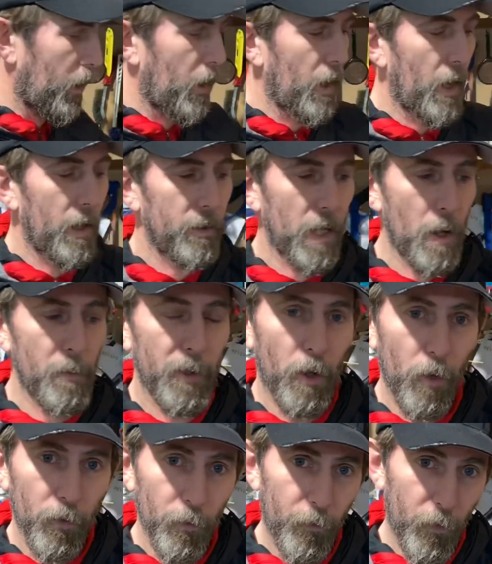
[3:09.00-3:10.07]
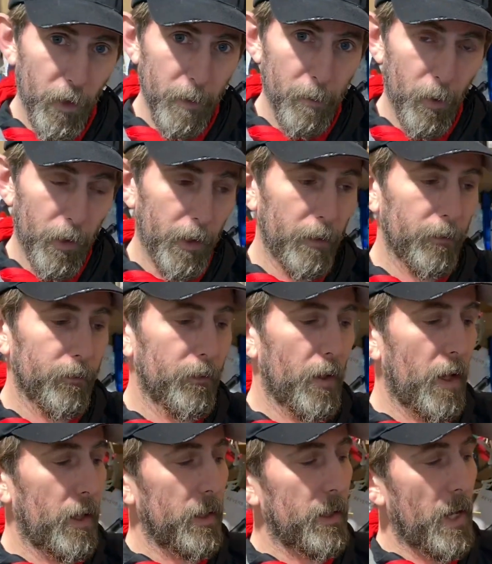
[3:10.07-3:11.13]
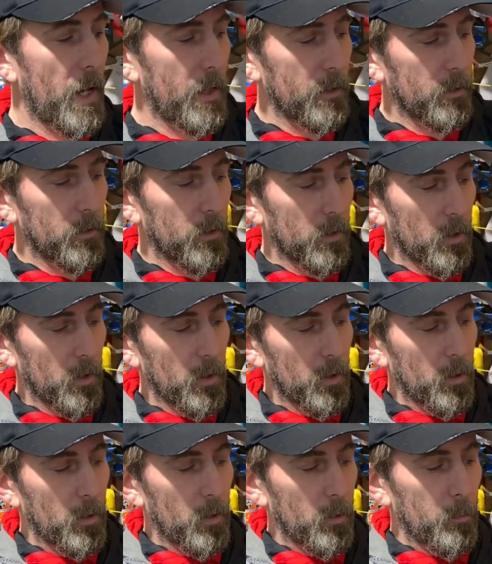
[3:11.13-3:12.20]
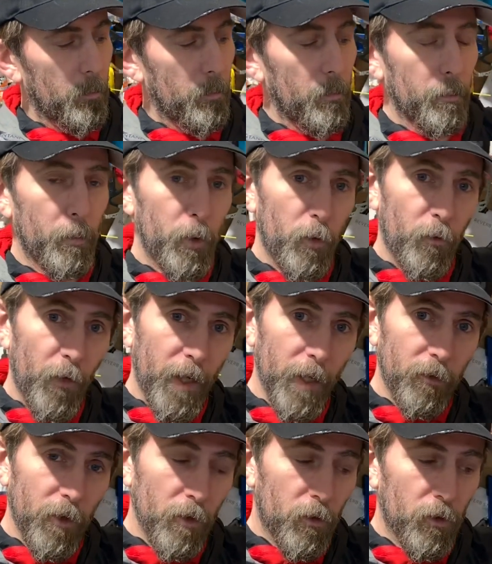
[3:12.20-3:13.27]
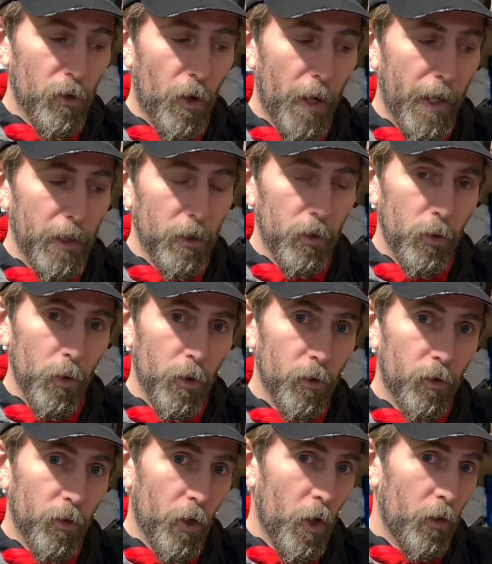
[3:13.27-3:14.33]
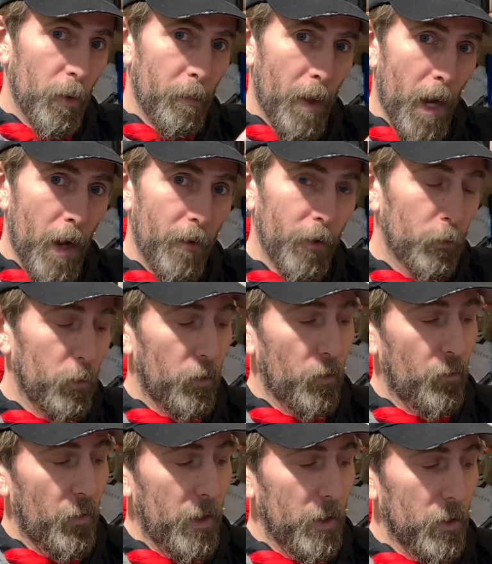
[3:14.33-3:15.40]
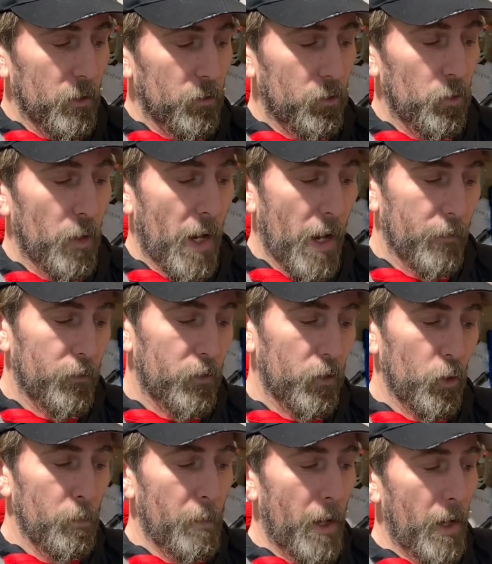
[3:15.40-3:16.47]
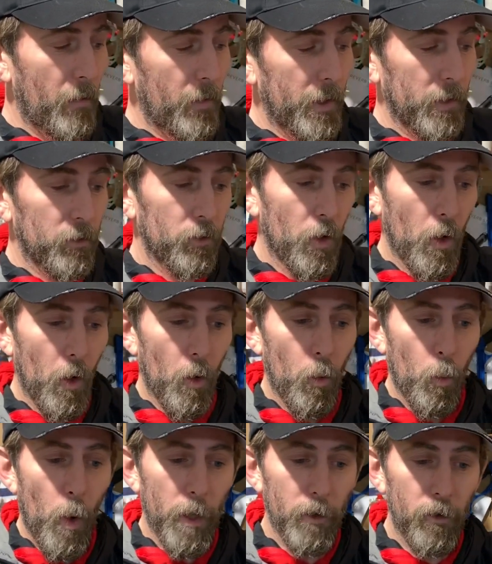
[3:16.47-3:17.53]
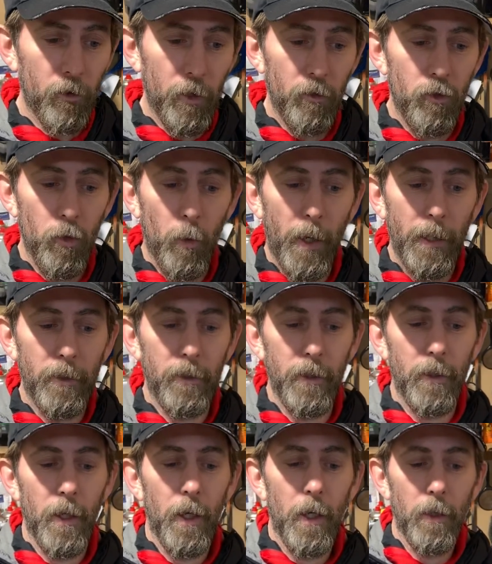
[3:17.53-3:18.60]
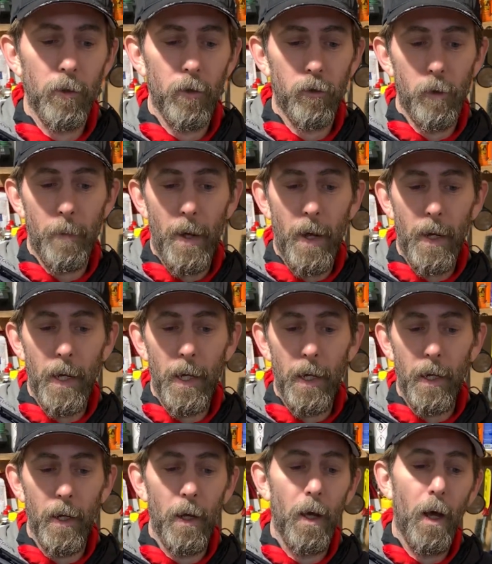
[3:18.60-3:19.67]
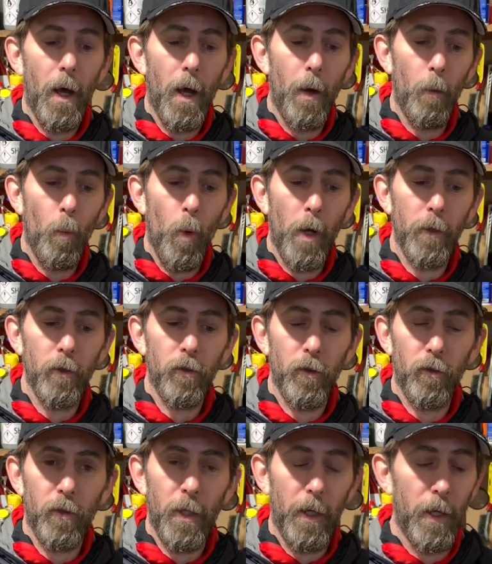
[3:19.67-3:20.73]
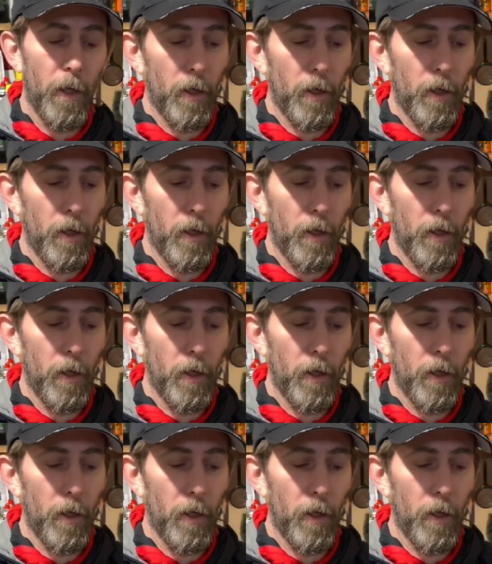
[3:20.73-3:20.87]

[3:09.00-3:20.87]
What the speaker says: And then we got the free body, and again, put your fingers inside, you can turn the bearings with your fingers. You have two bearings, one situated just about here and one just here.